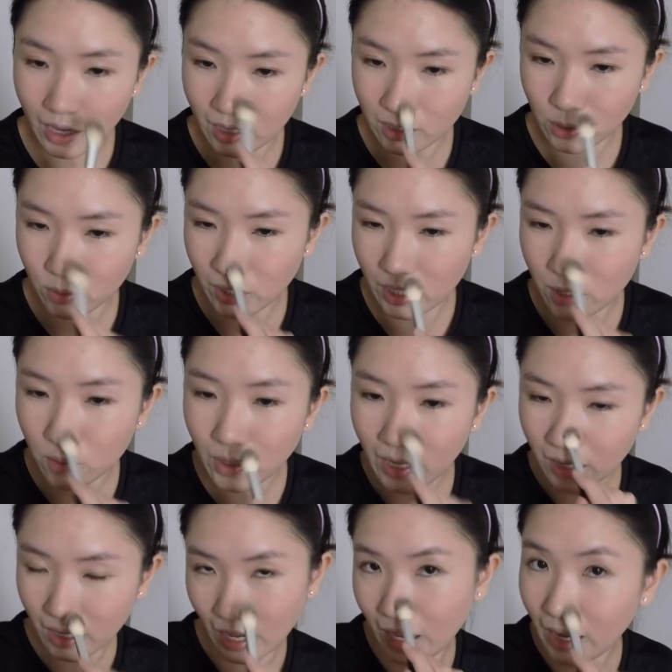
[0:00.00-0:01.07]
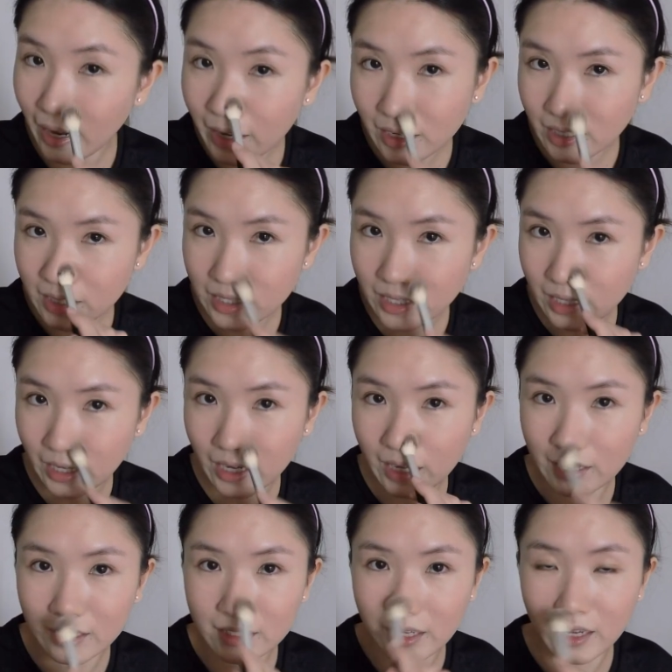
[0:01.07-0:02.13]
so that you can kind of see the
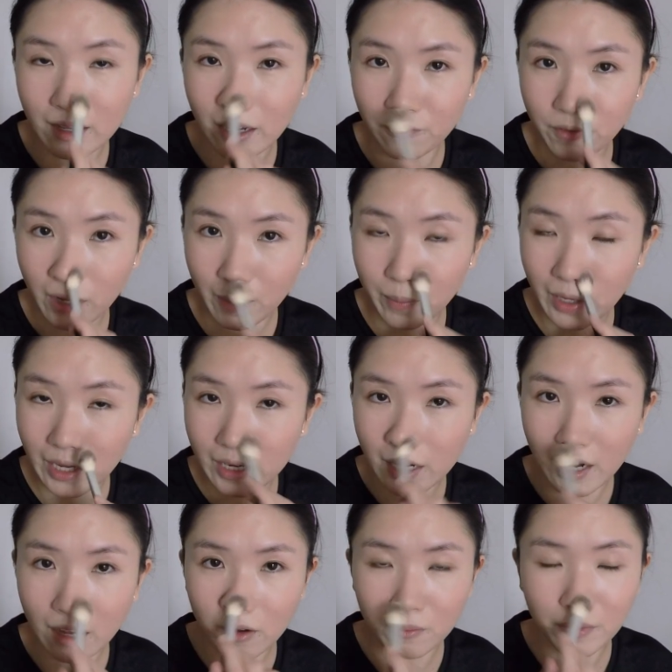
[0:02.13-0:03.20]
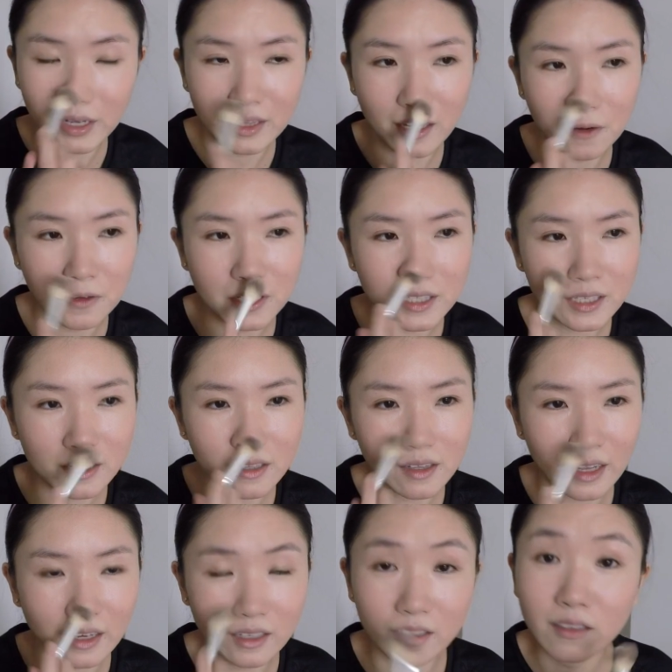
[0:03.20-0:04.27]
color there after I blend it out, but there isn't
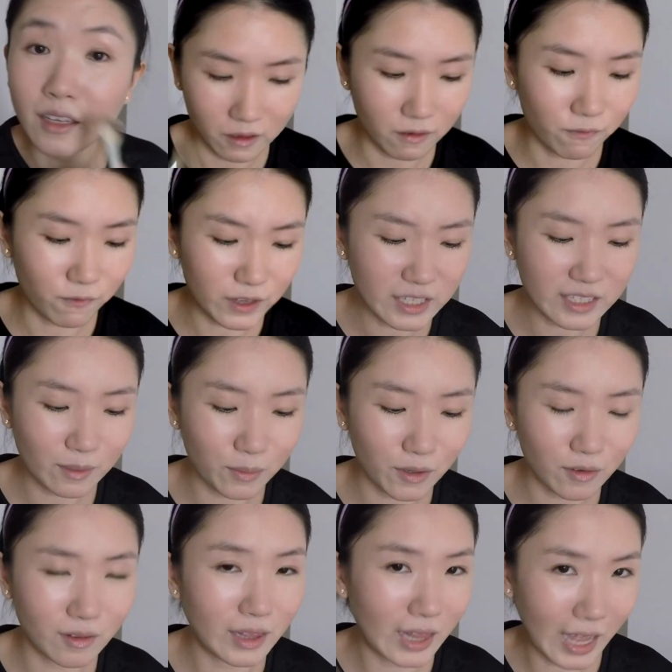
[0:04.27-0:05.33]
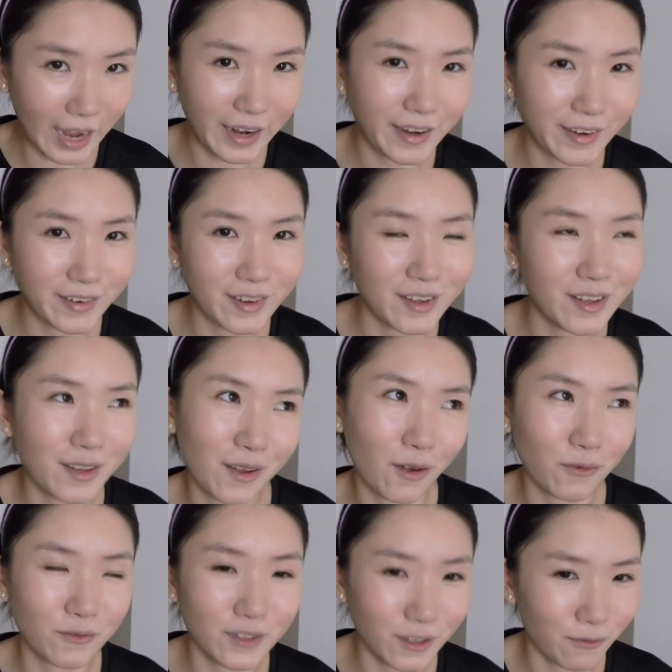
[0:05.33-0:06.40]
like a visible line
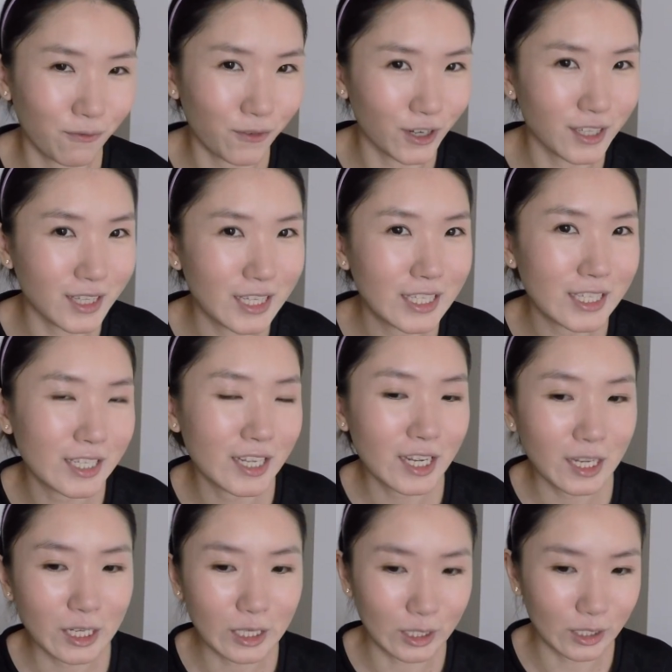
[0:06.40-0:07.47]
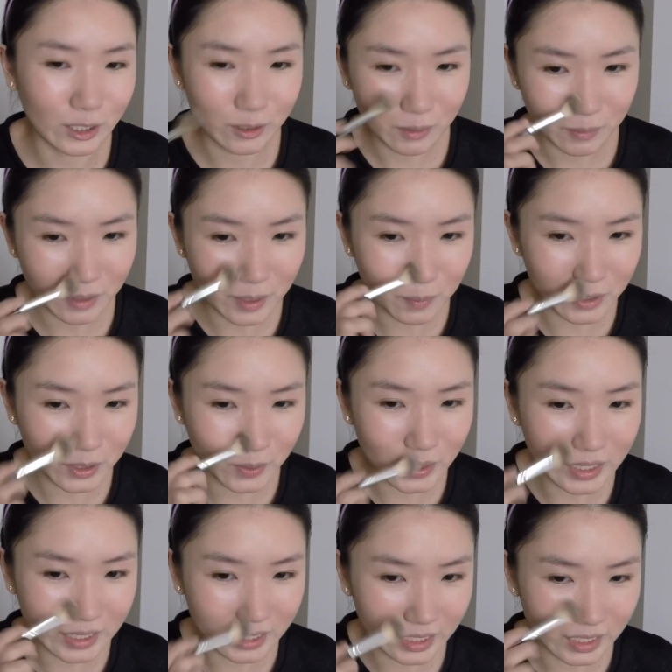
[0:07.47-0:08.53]
of difference, you know, in
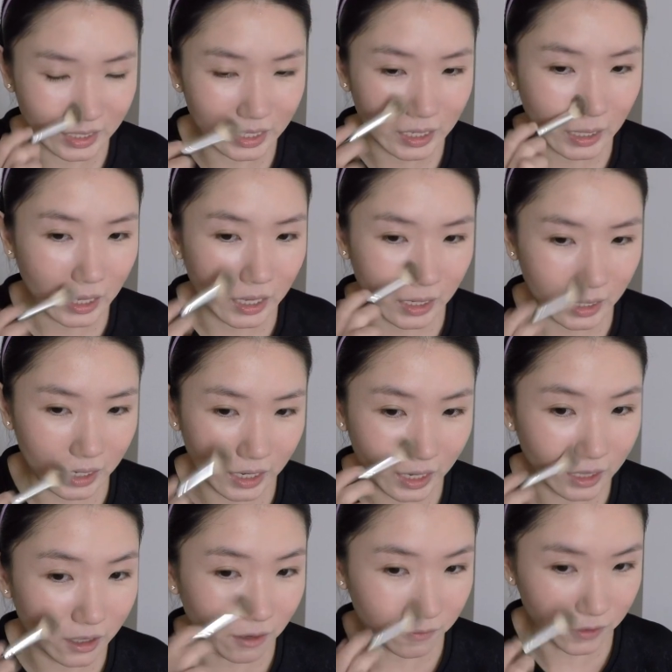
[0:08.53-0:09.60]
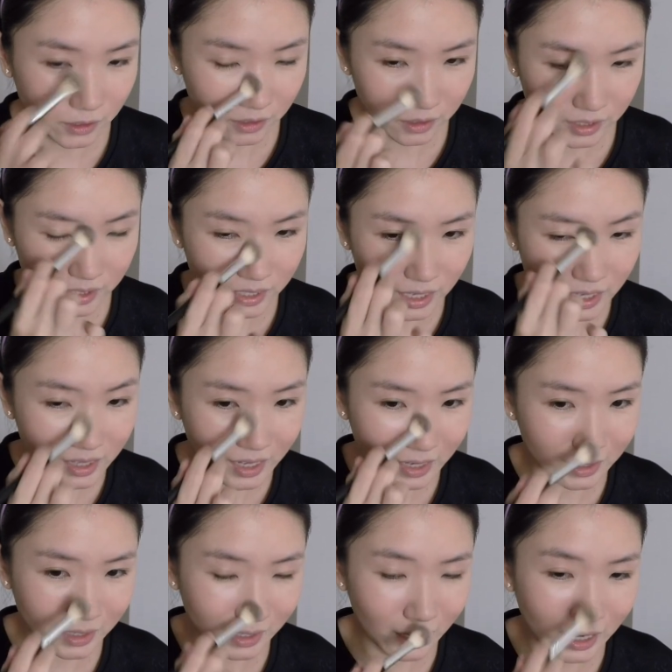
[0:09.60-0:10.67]
between the color of your skin
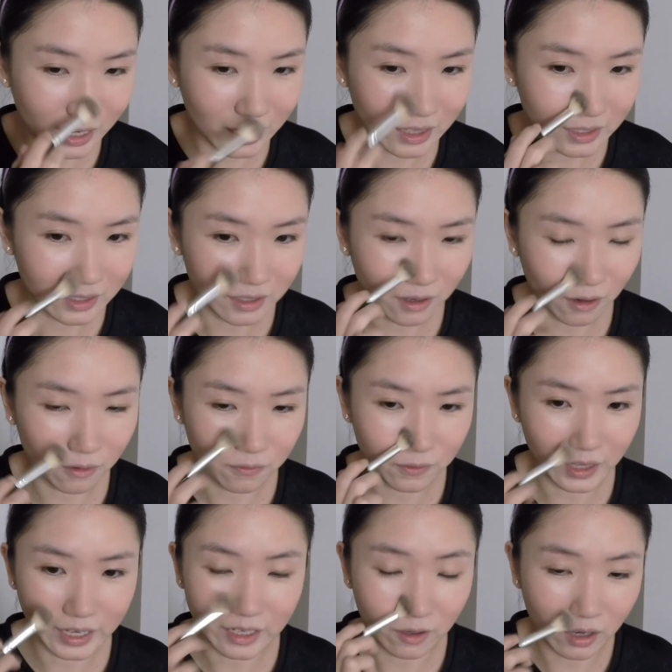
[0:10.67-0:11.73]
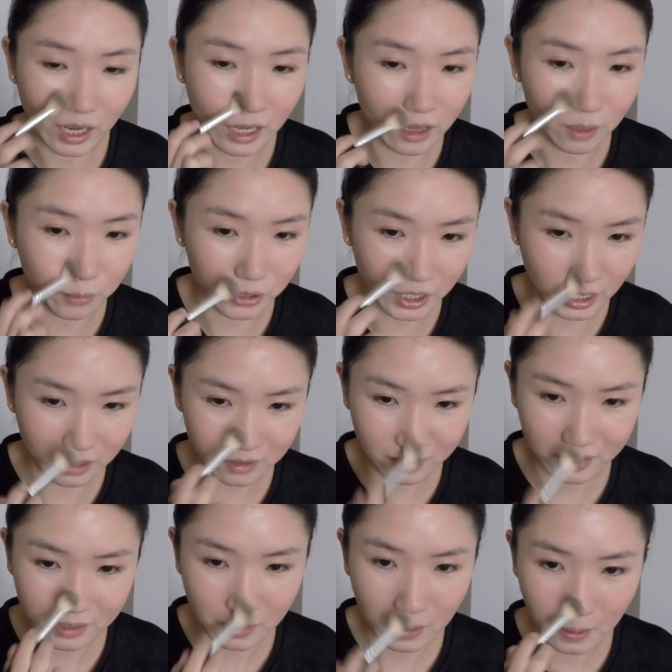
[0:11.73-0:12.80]
and the color of like your color
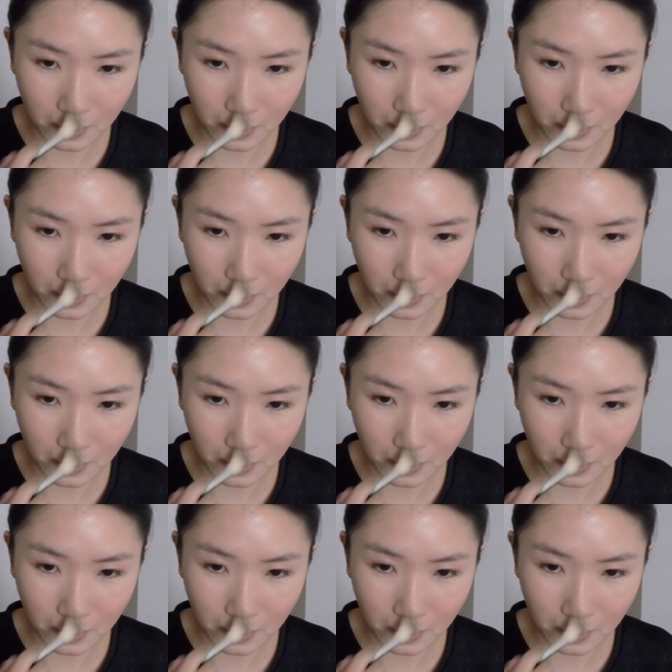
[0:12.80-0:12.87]
products.